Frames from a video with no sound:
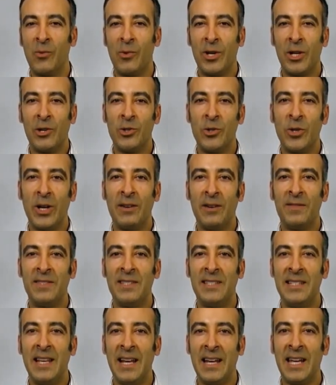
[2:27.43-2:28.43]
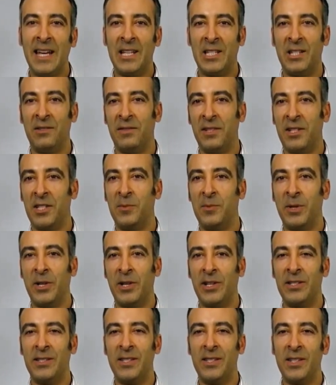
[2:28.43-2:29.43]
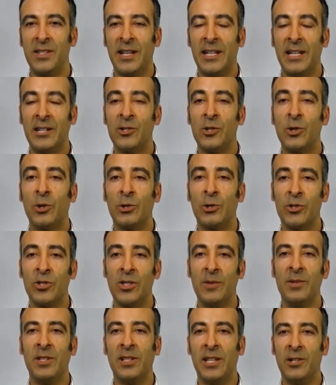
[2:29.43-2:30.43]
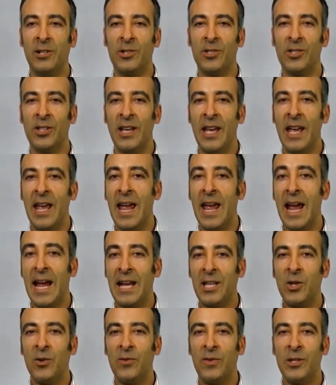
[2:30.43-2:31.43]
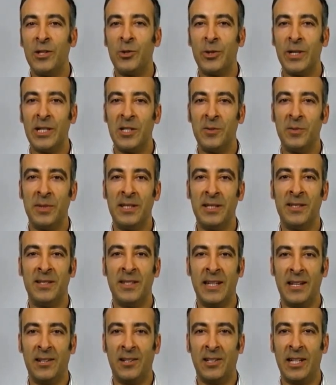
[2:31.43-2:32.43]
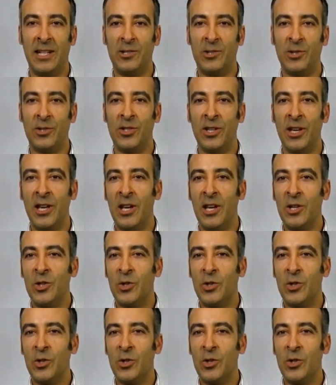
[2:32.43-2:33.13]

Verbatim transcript: We also have decades of experience designing solar simulators and UV transmittance analyzers.